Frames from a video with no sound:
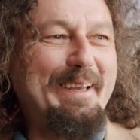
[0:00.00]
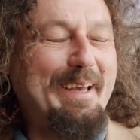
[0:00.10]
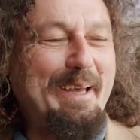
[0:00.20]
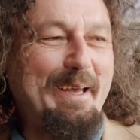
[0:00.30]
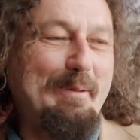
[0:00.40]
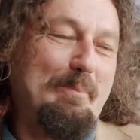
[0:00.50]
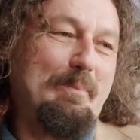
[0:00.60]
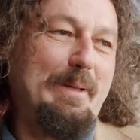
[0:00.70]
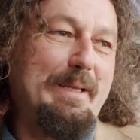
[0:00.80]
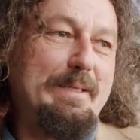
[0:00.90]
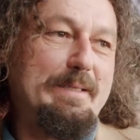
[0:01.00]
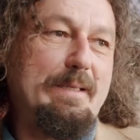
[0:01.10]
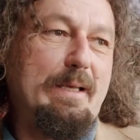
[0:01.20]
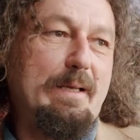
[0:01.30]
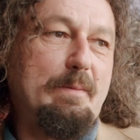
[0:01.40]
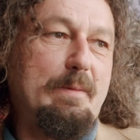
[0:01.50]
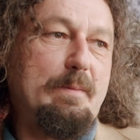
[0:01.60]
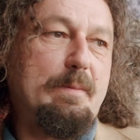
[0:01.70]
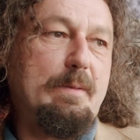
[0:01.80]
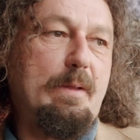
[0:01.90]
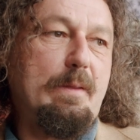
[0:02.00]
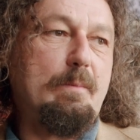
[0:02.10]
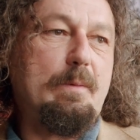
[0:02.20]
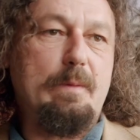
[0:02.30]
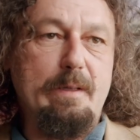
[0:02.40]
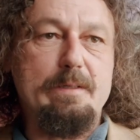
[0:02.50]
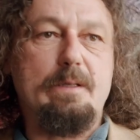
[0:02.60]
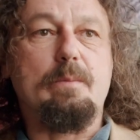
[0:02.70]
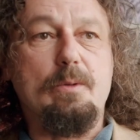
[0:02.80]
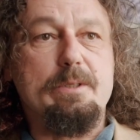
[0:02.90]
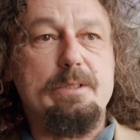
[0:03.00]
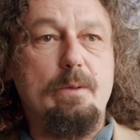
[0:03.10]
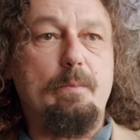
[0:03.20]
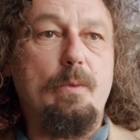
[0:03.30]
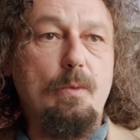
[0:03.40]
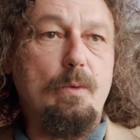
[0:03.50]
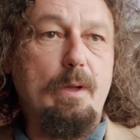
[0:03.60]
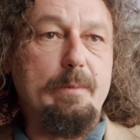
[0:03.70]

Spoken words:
but it's, you know, there's communities on board.